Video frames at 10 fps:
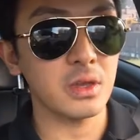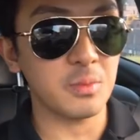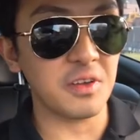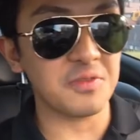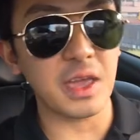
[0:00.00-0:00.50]

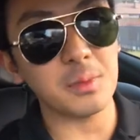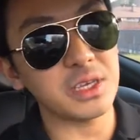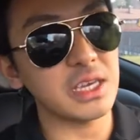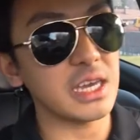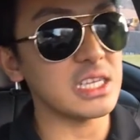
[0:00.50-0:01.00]
My
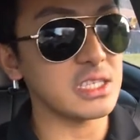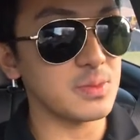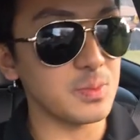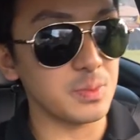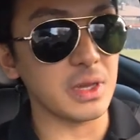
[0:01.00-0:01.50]
family
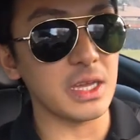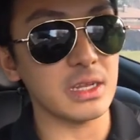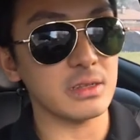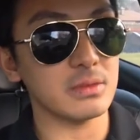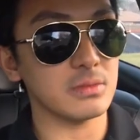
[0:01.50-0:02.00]
has
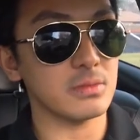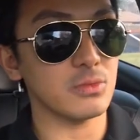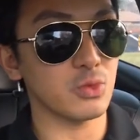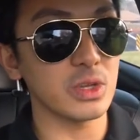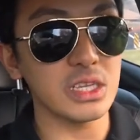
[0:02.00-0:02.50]
been
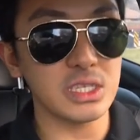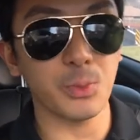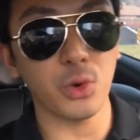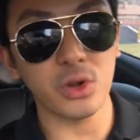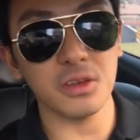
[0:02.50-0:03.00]
really
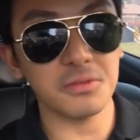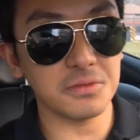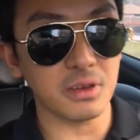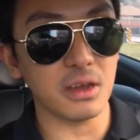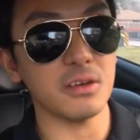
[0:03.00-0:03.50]

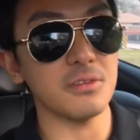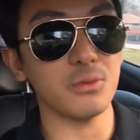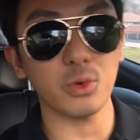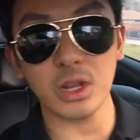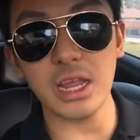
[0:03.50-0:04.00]
supportive
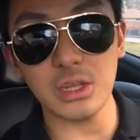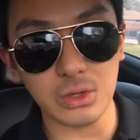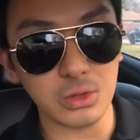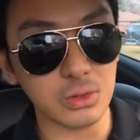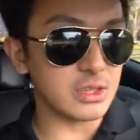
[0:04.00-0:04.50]
of what I
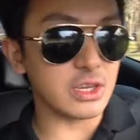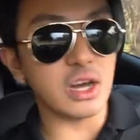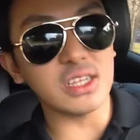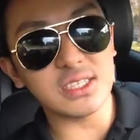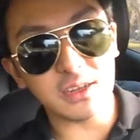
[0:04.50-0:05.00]
do. The
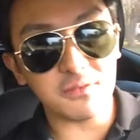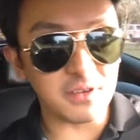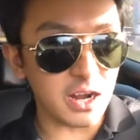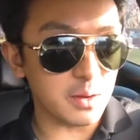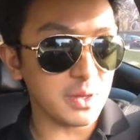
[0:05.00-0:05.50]
constant
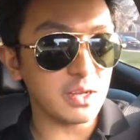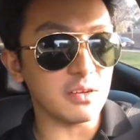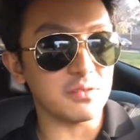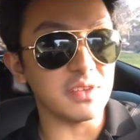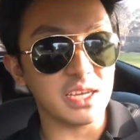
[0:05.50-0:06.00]

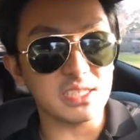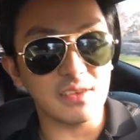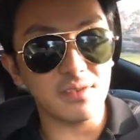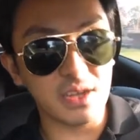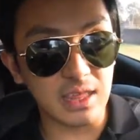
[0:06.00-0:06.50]
environment of
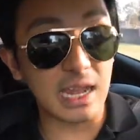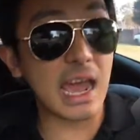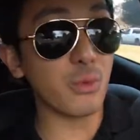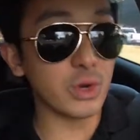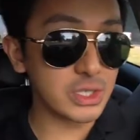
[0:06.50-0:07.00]
negativity that
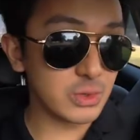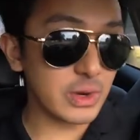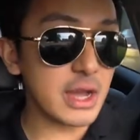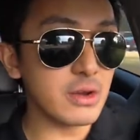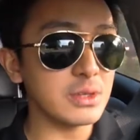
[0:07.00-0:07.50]
I was
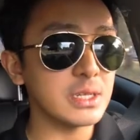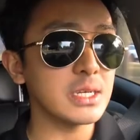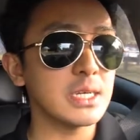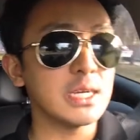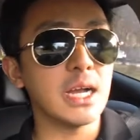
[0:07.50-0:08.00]
around
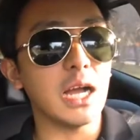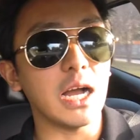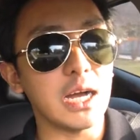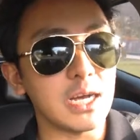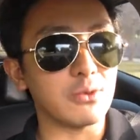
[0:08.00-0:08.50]

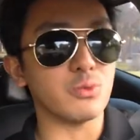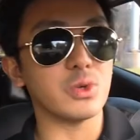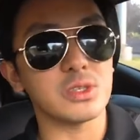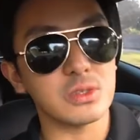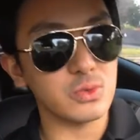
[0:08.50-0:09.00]
uh,
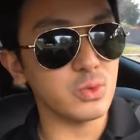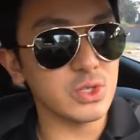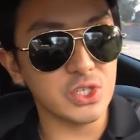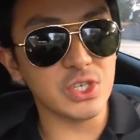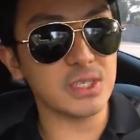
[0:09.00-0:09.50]
was
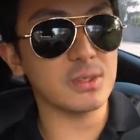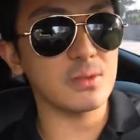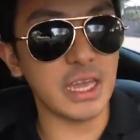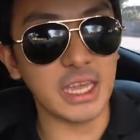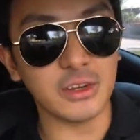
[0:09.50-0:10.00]
was just
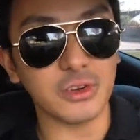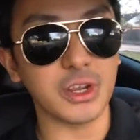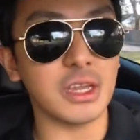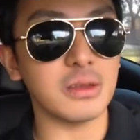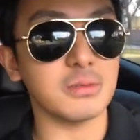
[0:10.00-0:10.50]

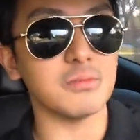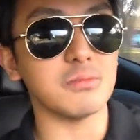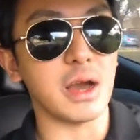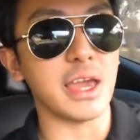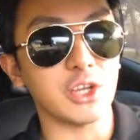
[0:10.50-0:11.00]
hindering
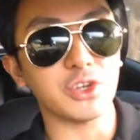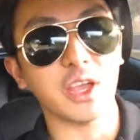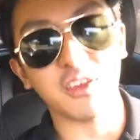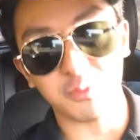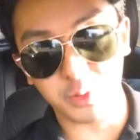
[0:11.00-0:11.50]
my creative